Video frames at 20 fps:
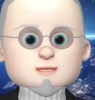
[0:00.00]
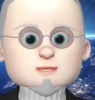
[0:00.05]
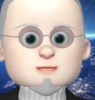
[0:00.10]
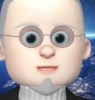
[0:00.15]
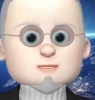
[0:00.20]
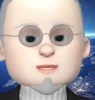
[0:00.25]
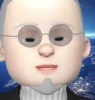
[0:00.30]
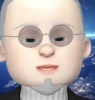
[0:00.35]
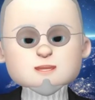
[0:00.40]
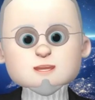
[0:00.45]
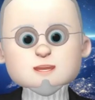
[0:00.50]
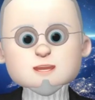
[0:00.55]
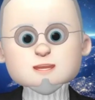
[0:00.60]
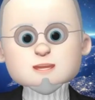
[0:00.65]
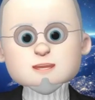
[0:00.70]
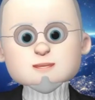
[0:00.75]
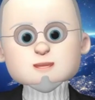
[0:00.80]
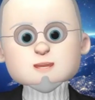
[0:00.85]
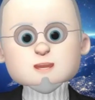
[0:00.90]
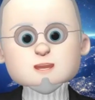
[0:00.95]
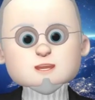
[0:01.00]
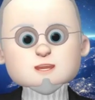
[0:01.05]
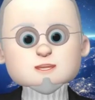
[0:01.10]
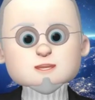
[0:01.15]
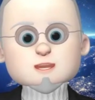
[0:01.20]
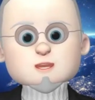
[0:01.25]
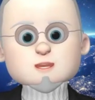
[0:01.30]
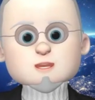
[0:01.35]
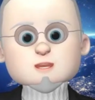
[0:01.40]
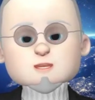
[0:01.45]
or is it going to spark
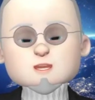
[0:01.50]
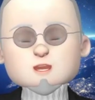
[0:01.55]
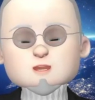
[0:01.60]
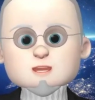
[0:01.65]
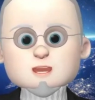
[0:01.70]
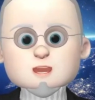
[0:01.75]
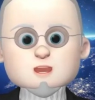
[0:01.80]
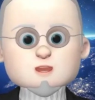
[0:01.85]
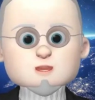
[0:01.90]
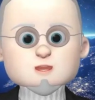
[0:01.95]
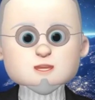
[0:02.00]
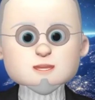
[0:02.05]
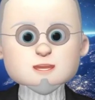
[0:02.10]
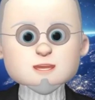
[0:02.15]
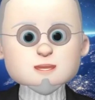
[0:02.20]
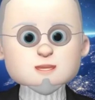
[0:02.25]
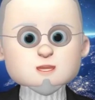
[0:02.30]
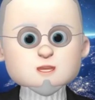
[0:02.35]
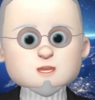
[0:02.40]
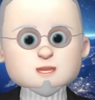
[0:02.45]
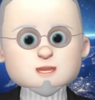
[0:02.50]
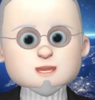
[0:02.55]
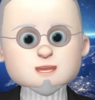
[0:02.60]
a new level of creativity?